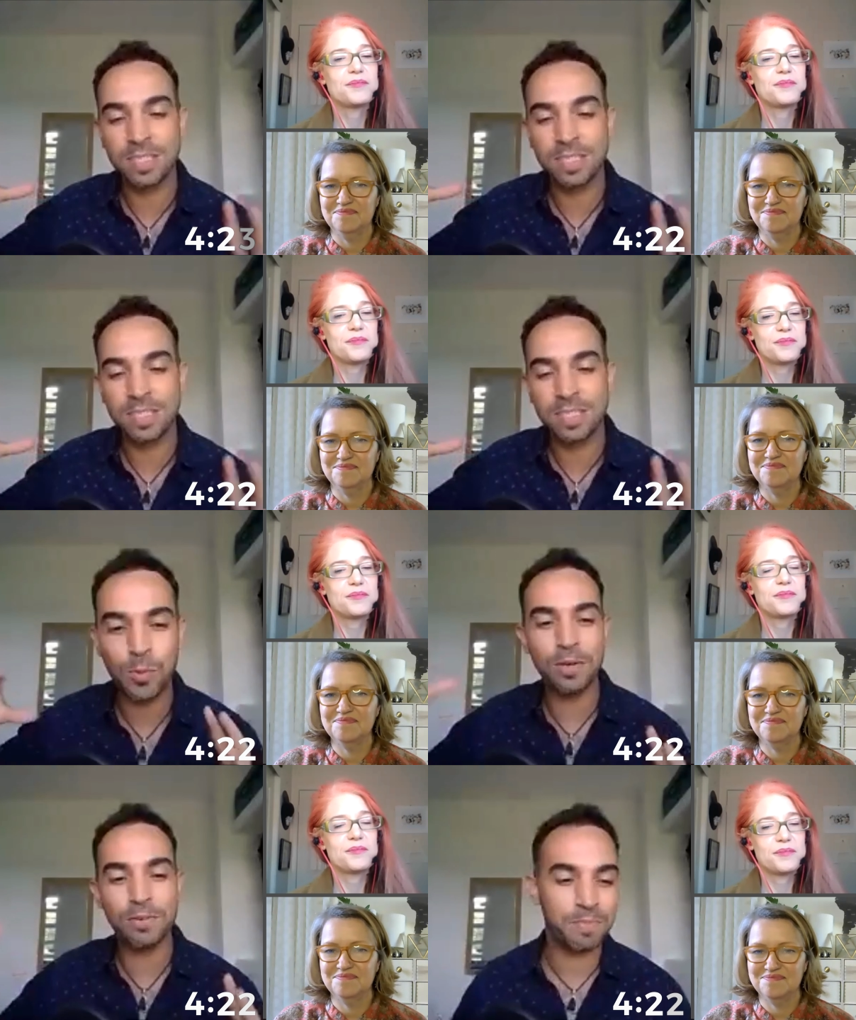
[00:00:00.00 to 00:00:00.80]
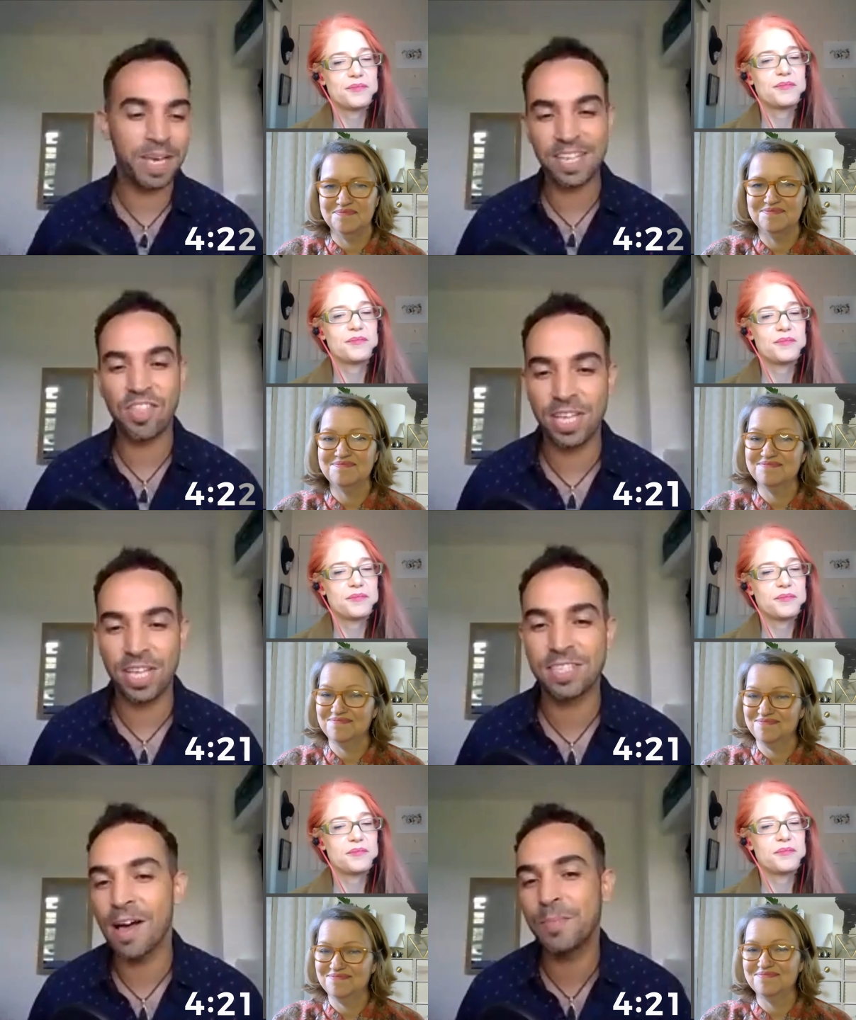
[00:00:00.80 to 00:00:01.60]
Speaker 1: way of making things up.
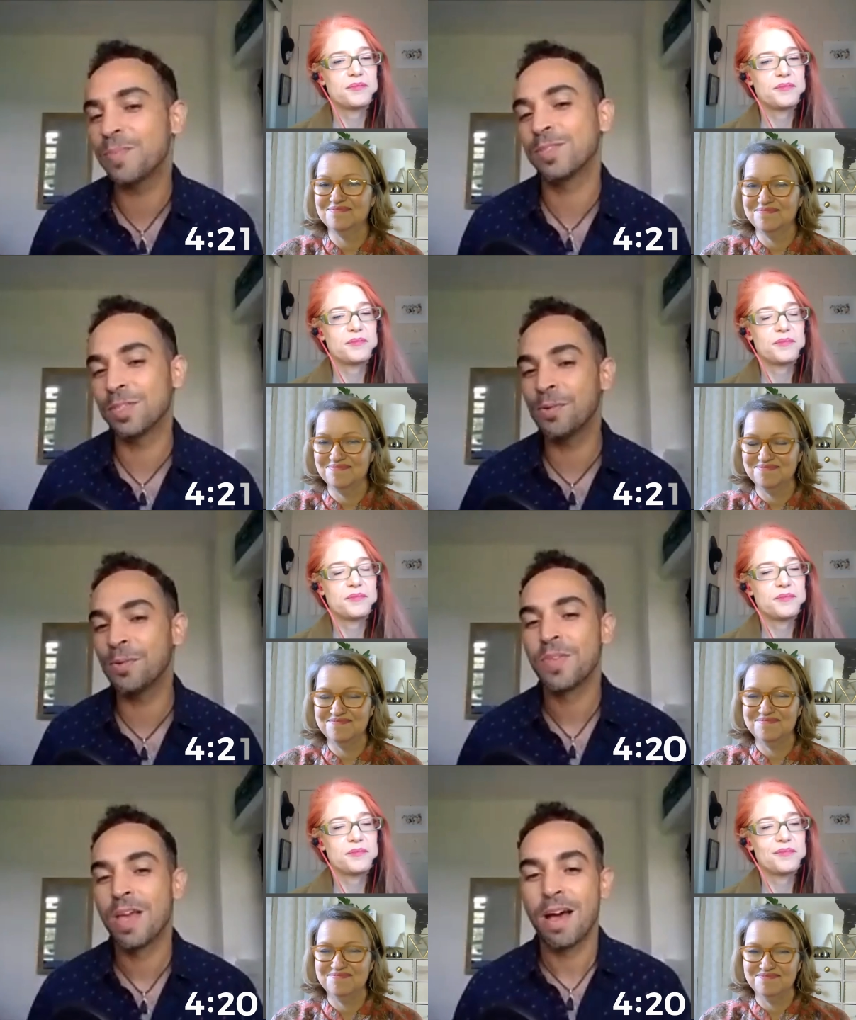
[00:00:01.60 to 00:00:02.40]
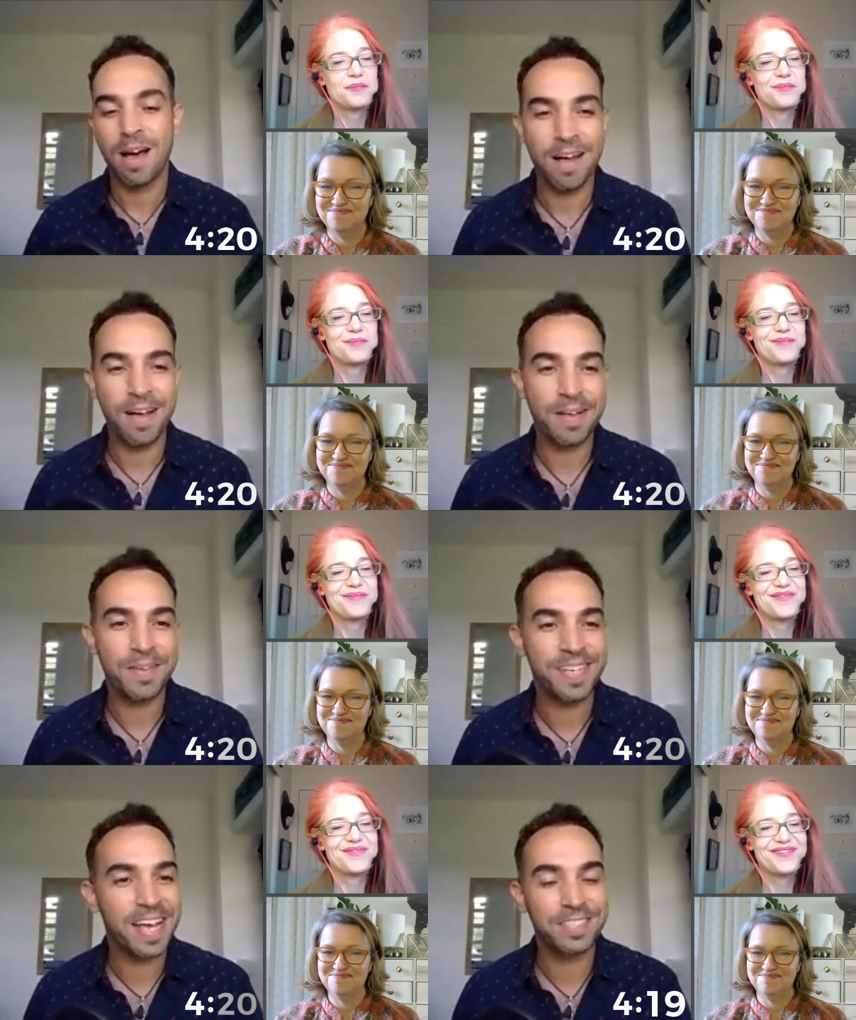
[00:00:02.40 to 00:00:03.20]
So uh, yeah,
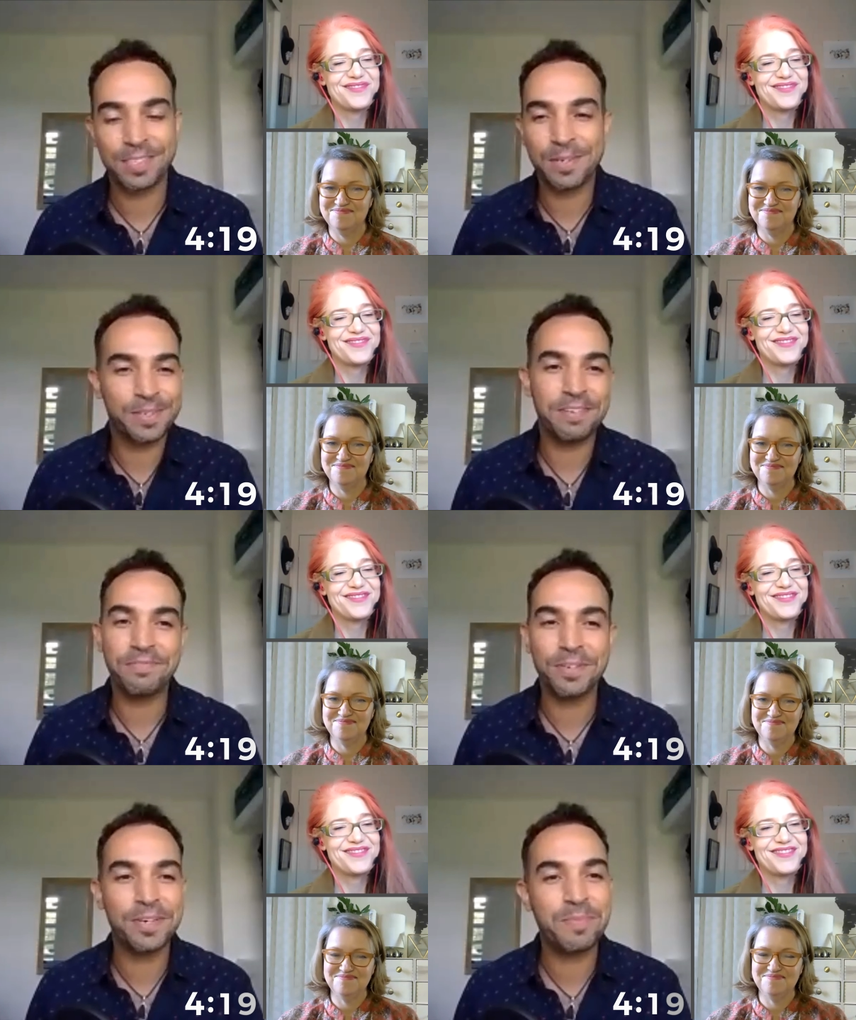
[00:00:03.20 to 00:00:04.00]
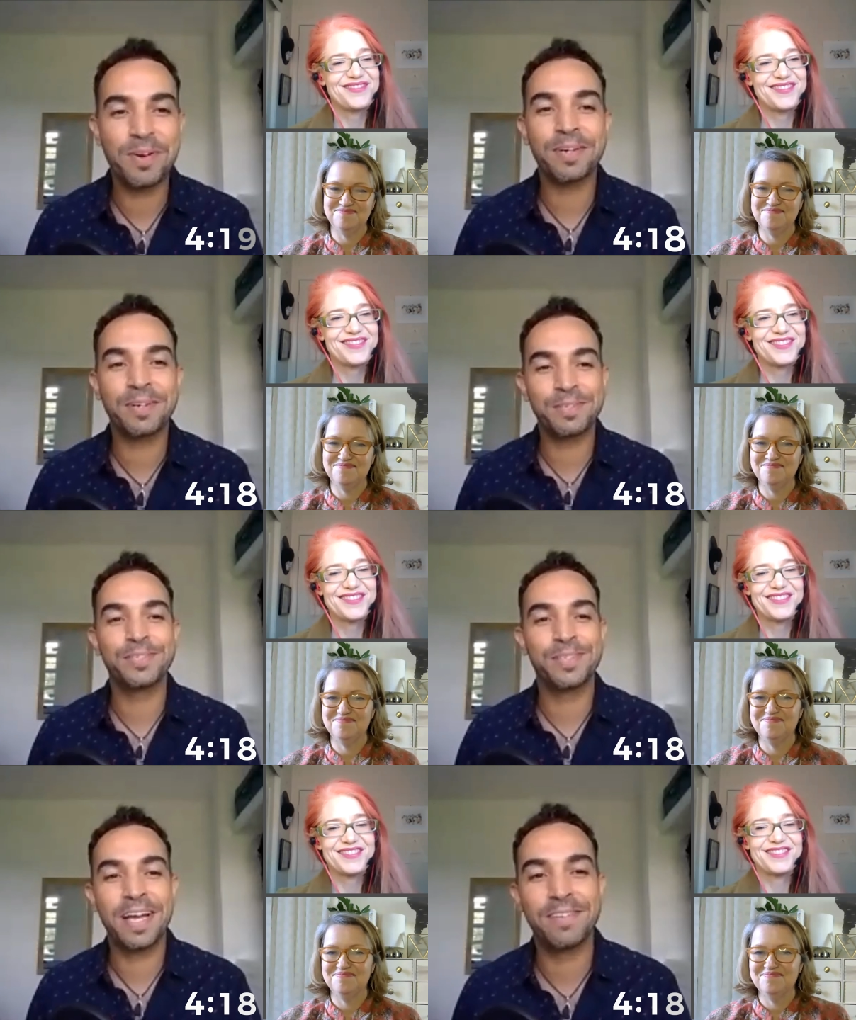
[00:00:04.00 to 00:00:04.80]
so if you go to Morocco, you have
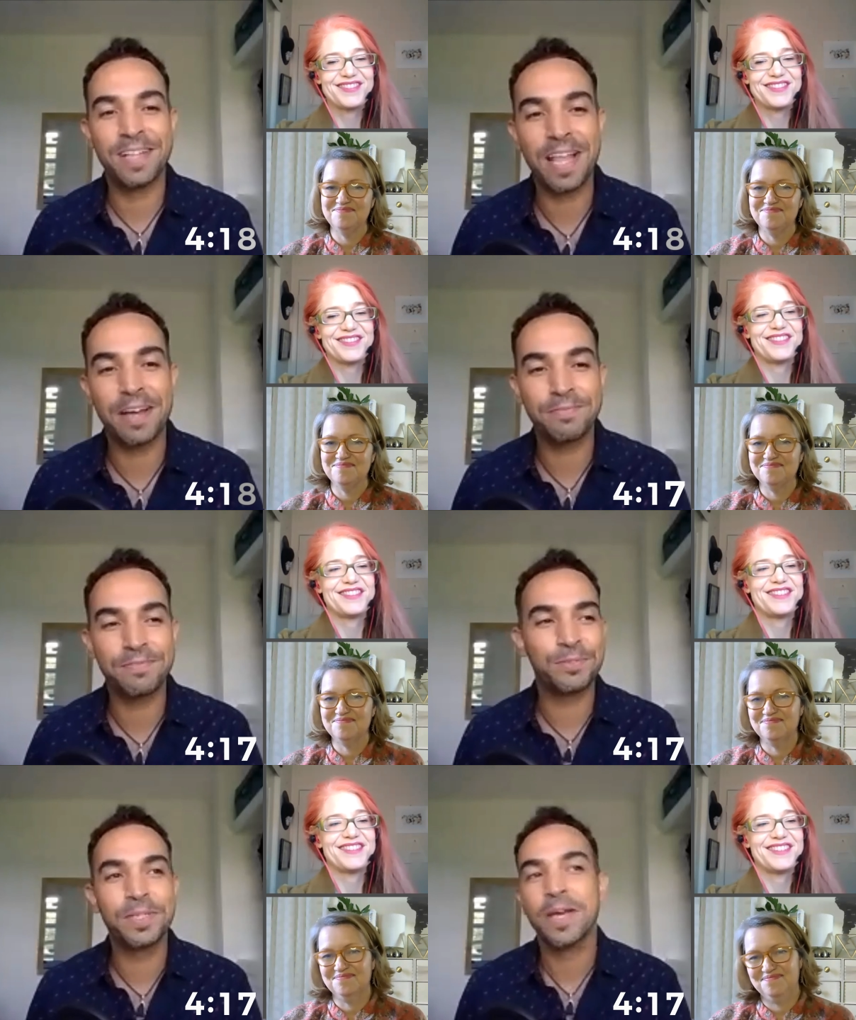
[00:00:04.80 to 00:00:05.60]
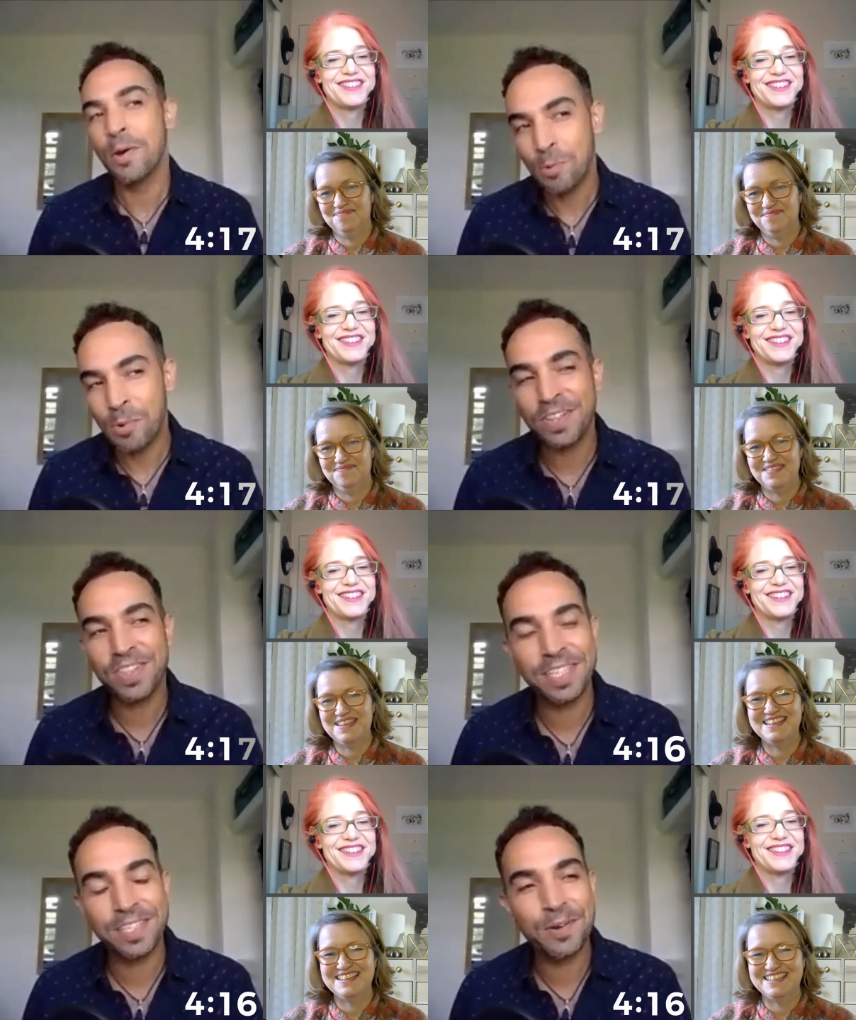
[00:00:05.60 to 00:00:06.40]
a lot of food. One thing
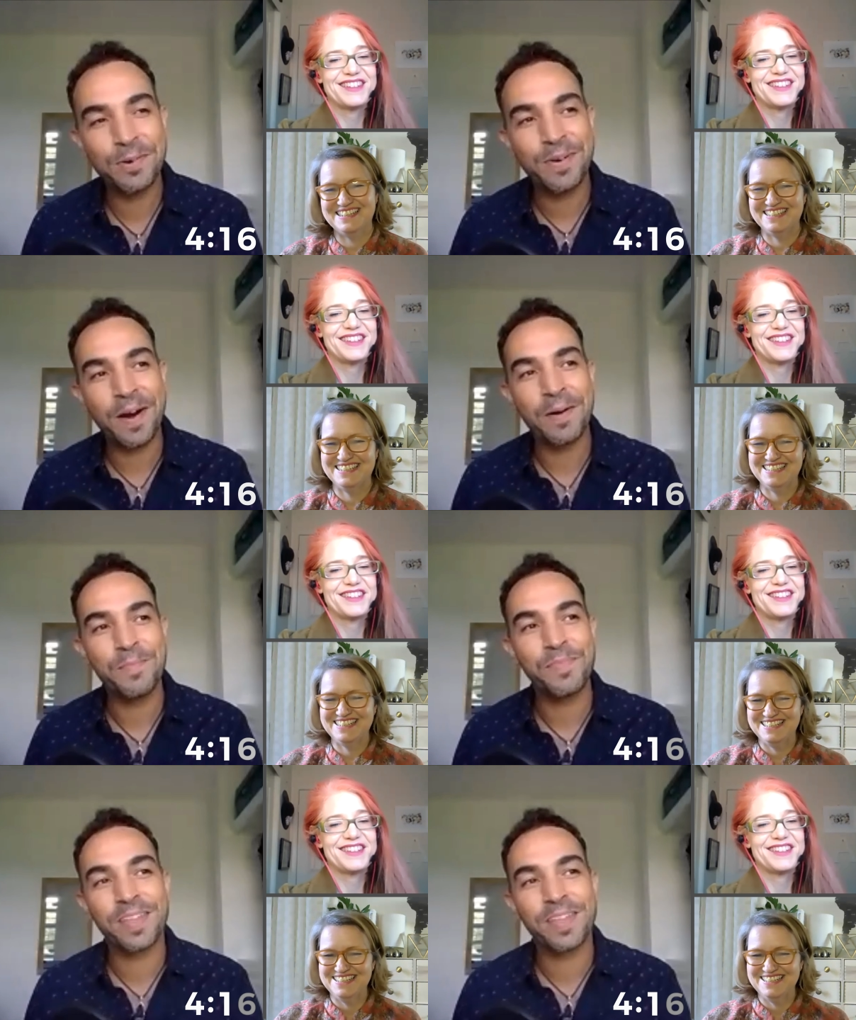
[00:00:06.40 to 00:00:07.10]
though, um,